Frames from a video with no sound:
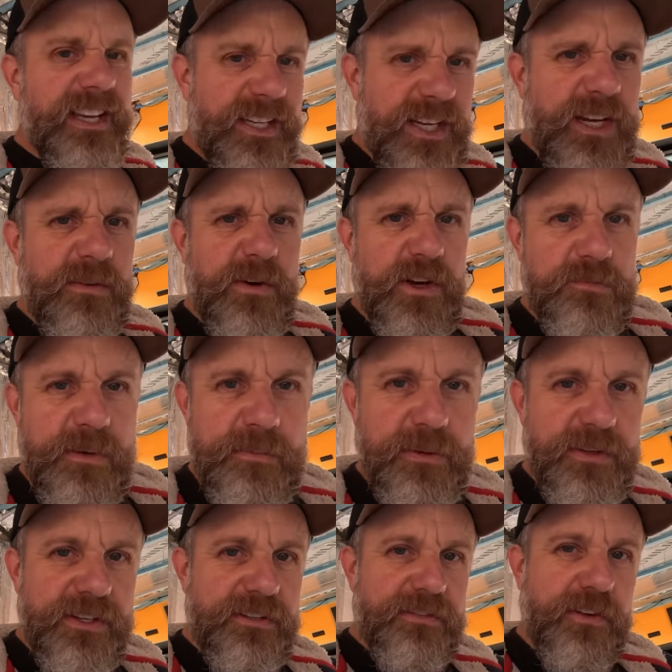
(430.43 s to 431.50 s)
you can watch me
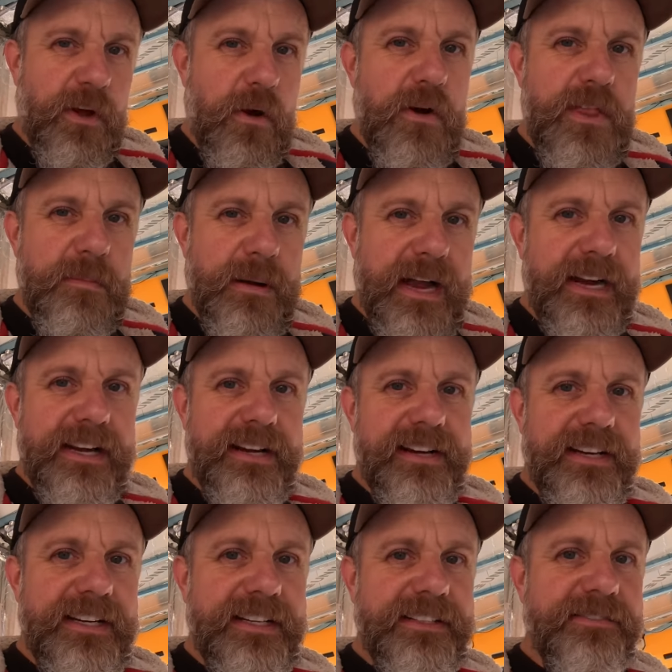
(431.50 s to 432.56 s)
put this floor in the back,
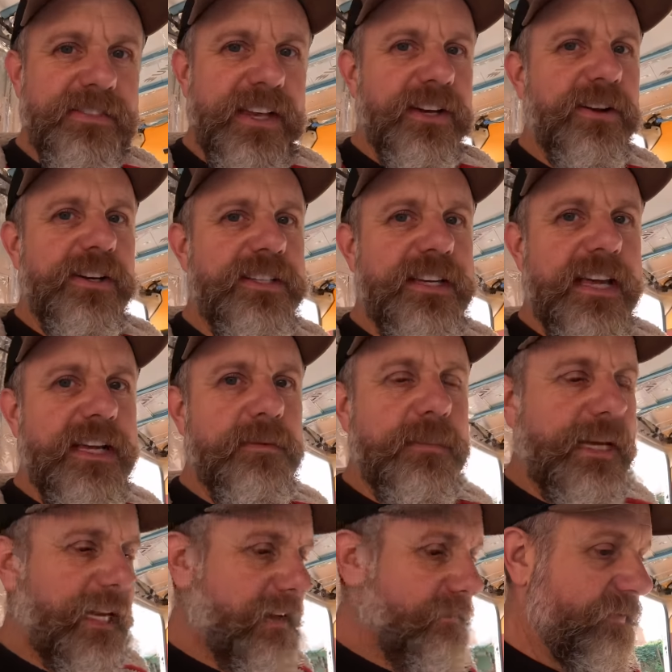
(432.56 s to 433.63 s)
can't you? It'll only take a
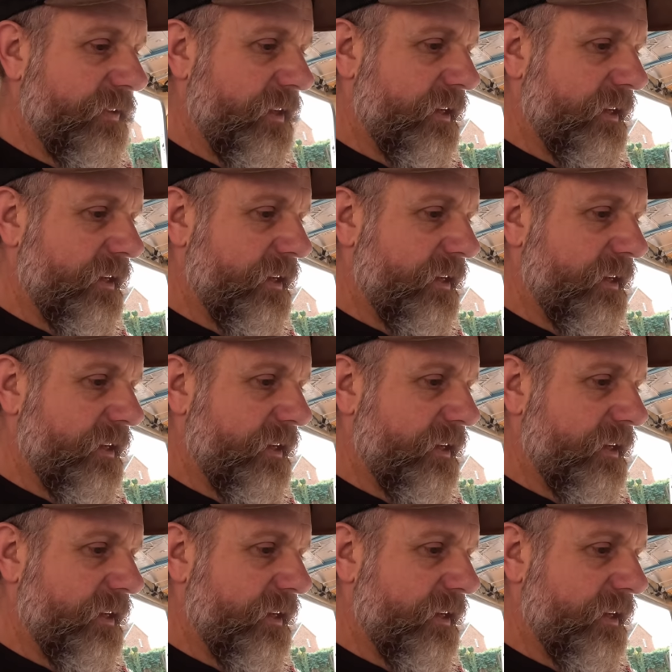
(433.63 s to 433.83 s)
minute.